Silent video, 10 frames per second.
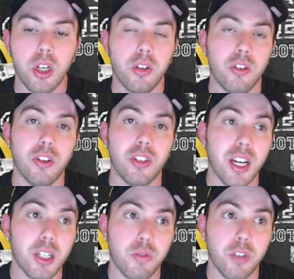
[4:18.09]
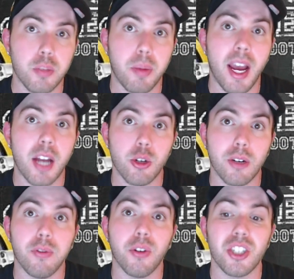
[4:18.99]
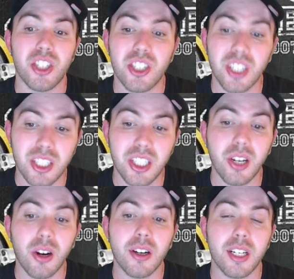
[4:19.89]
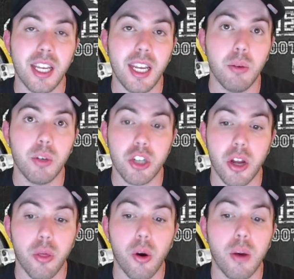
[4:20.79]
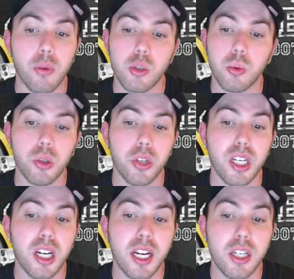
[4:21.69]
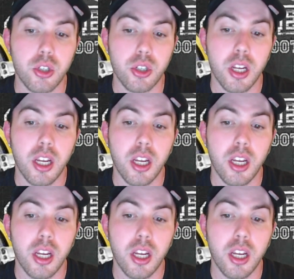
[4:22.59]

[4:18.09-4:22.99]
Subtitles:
to Des Fitzpatrick for a 60-yard gain, which I thought was really nice.